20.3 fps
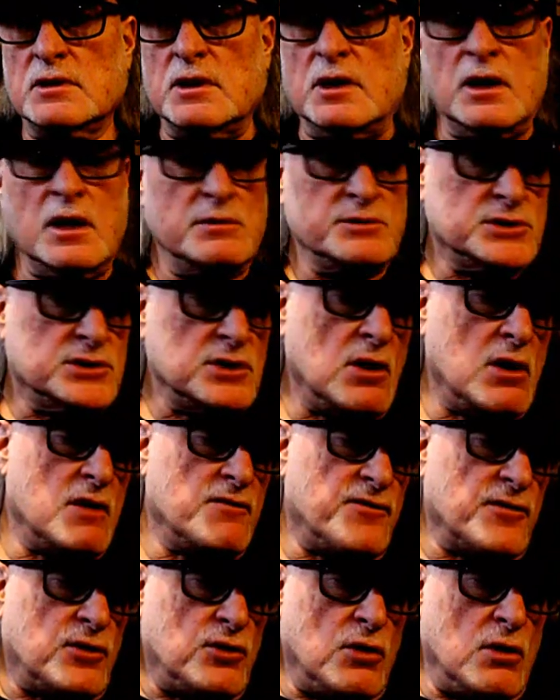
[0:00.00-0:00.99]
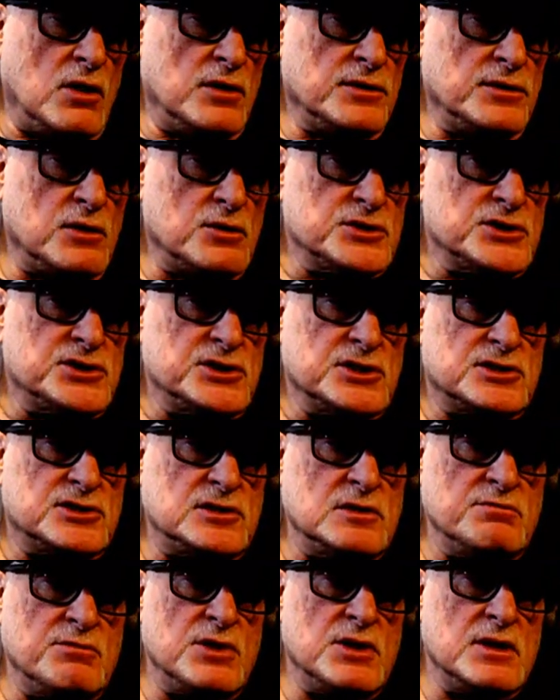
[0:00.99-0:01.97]
And I'm sorry for calling those
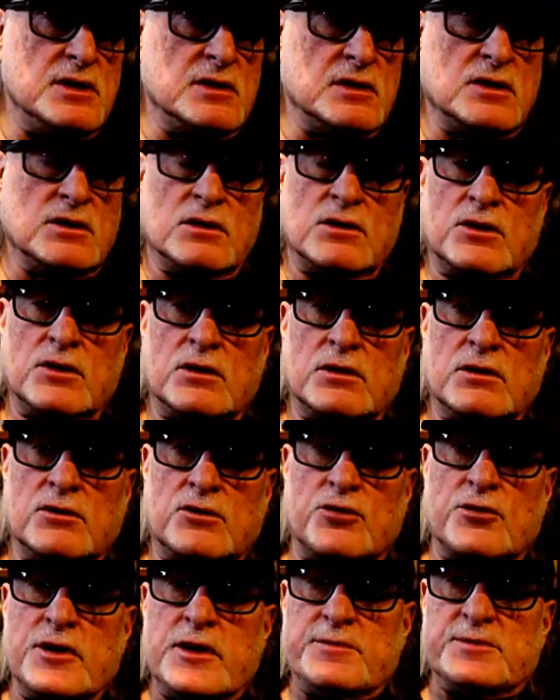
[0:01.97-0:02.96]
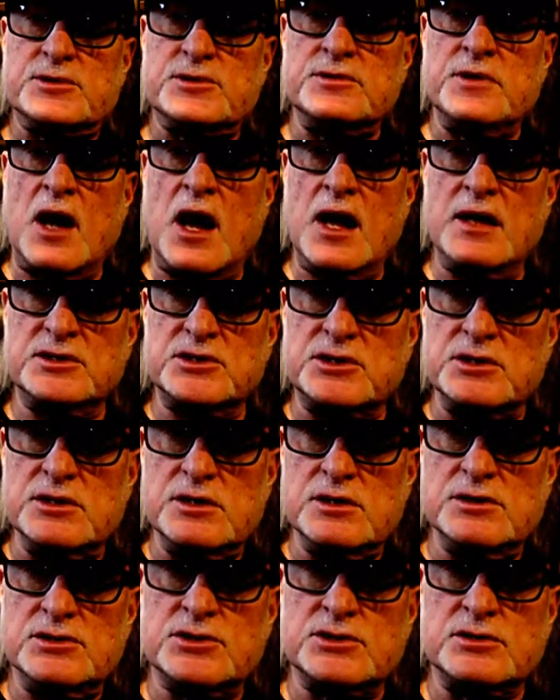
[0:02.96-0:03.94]
60 million creeps,
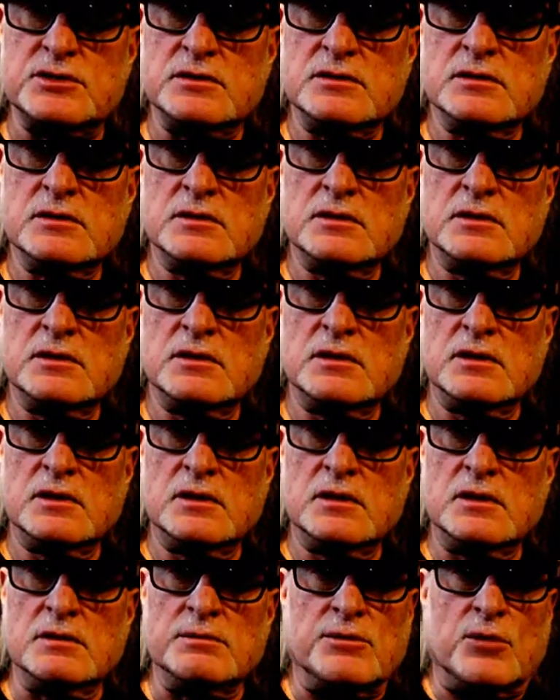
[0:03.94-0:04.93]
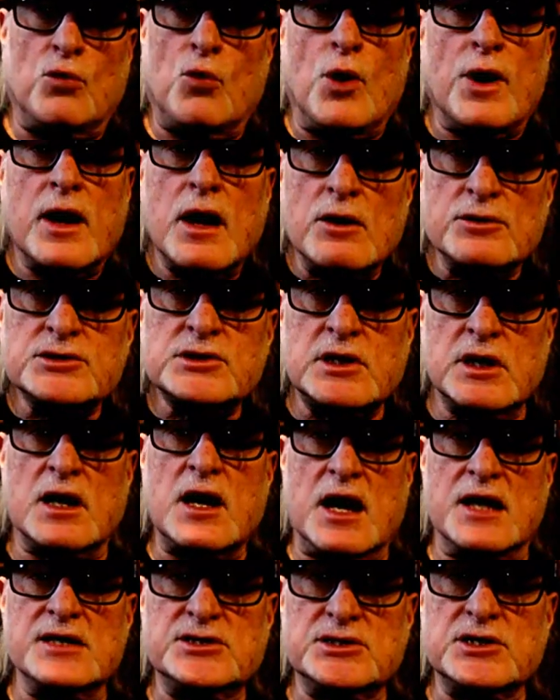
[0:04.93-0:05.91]
Nazis. But what else can
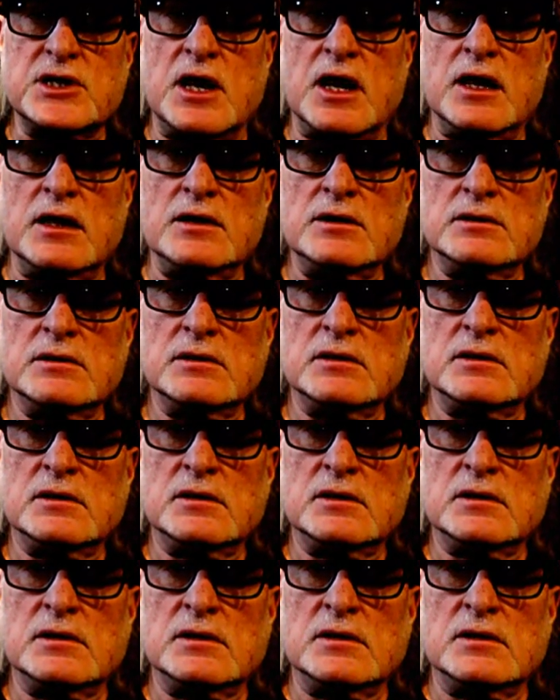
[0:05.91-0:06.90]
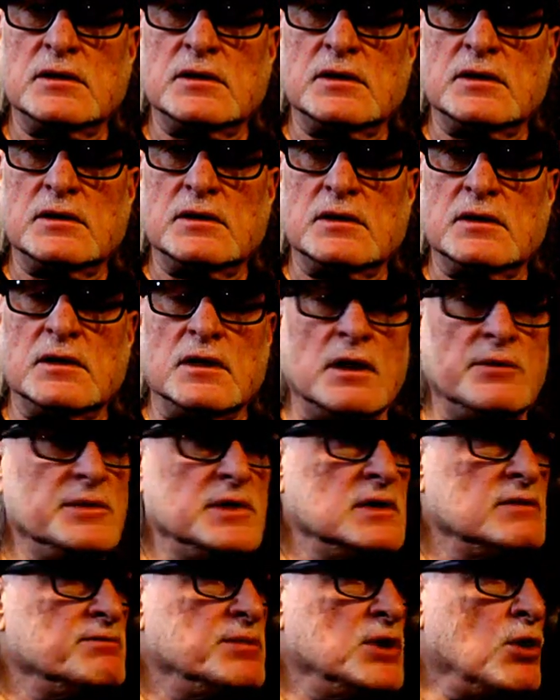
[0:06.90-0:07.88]
I say? I
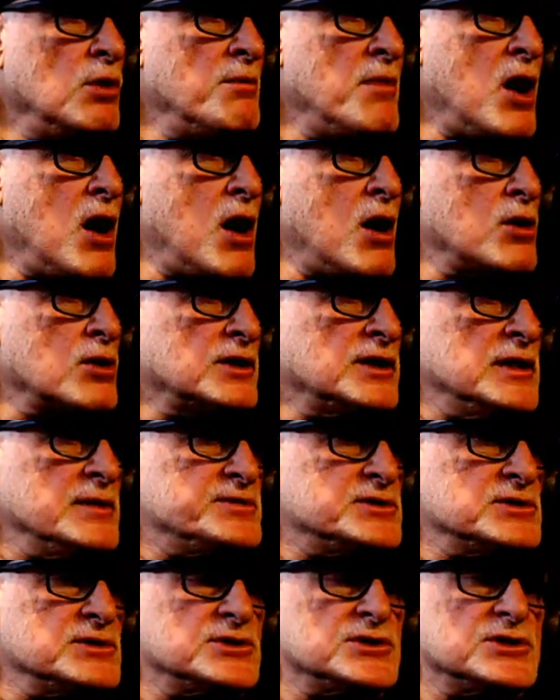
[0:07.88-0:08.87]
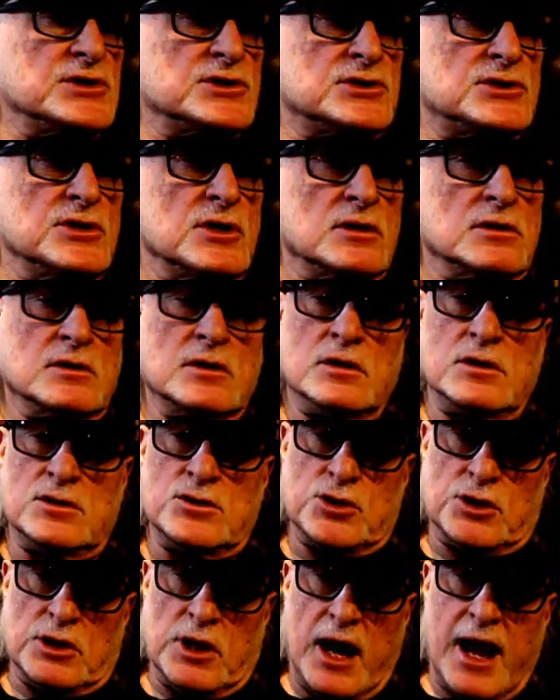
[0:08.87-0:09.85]
mean, Bill Maher keeps insisting
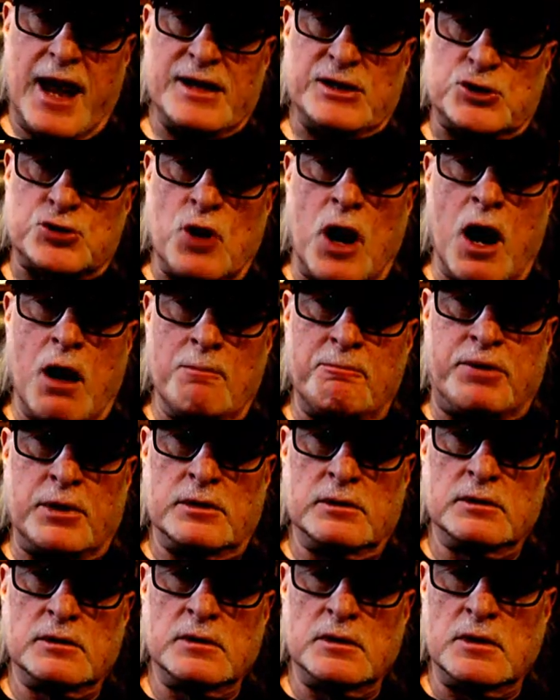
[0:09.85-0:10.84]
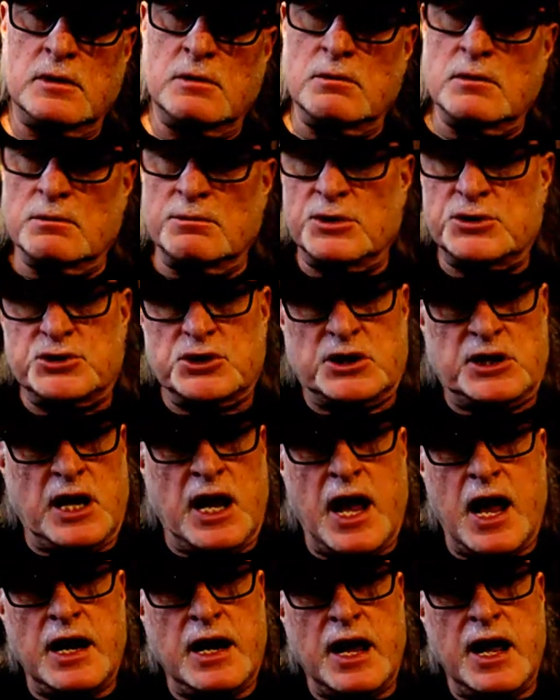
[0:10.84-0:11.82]
you can hate Trump, but you
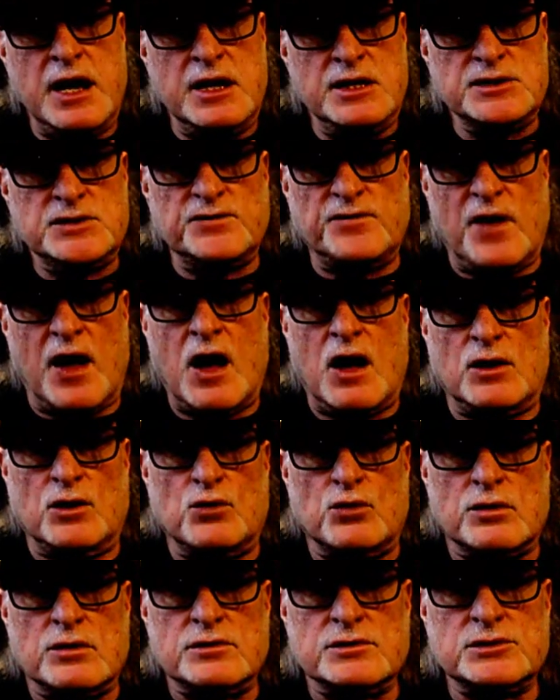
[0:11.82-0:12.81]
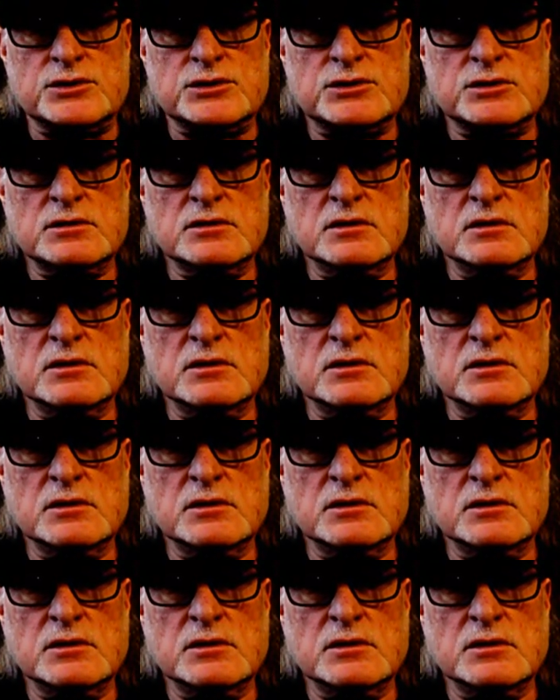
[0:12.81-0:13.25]
can't hate his followers.